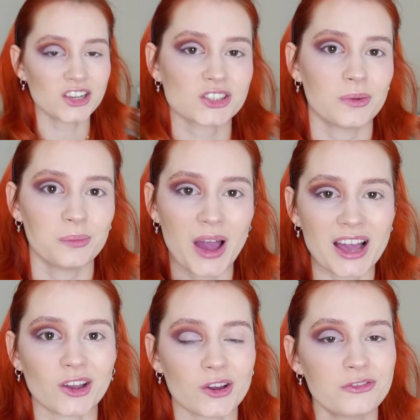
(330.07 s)
guys, I'm
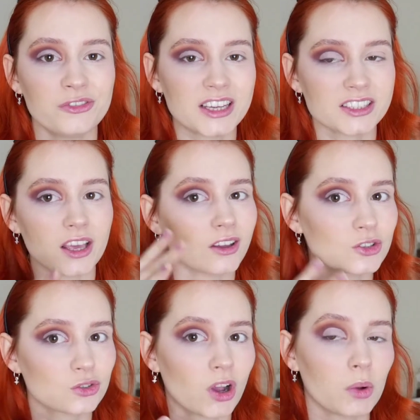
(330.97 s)
back. I fixed the
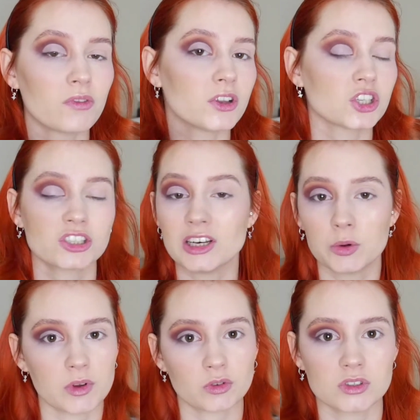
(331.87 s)
under eye with just a little
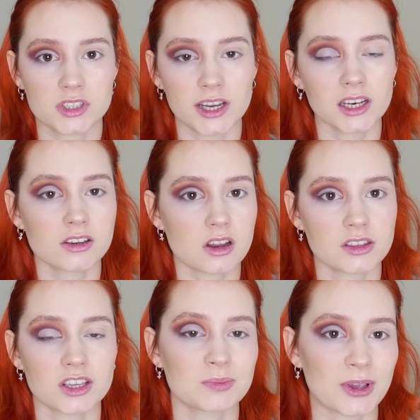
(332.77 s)
bit of concealer,
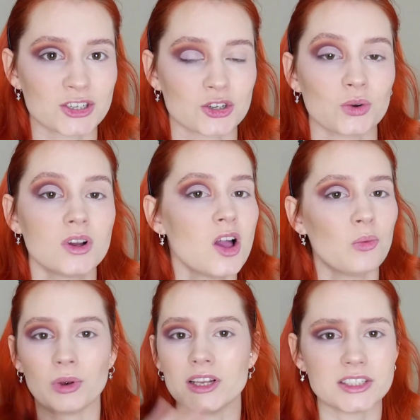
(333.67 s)
nothing special,
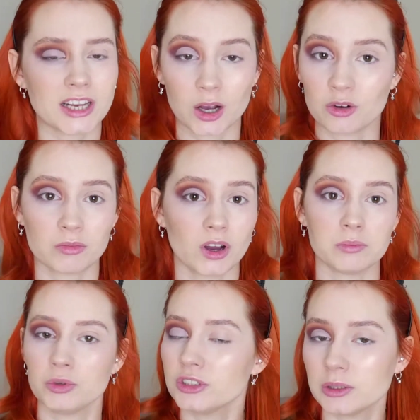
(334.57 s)
blended out of my
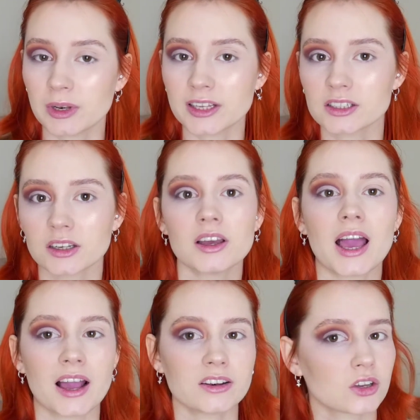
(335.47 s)
beauty blender,
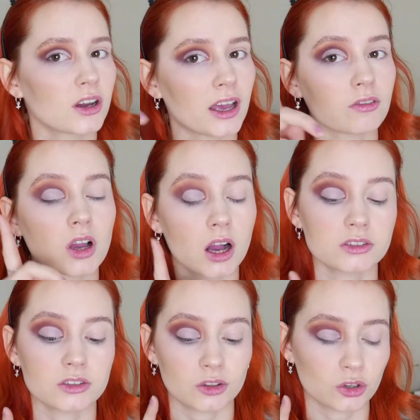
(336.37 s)
and I have
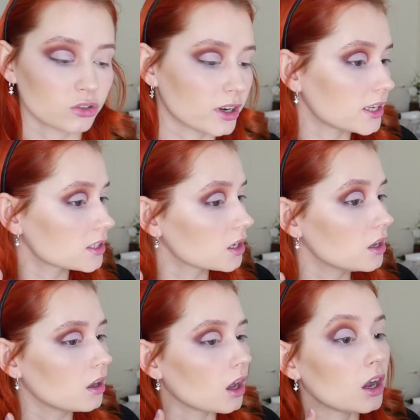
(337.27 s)
cut the crease.
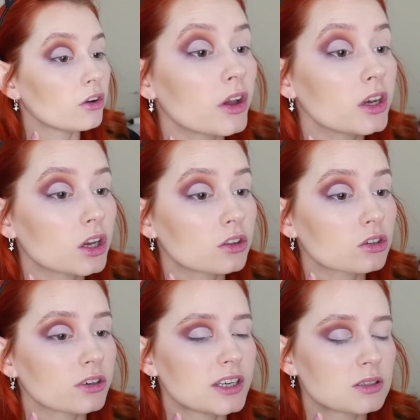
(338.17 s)
I only cut the
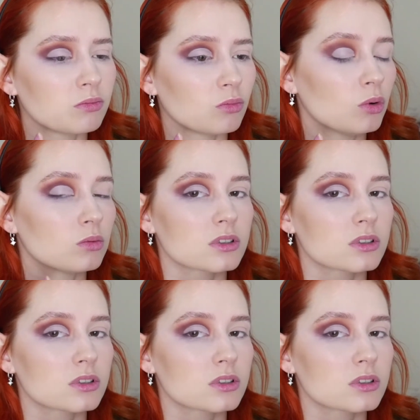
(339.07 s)
crease, what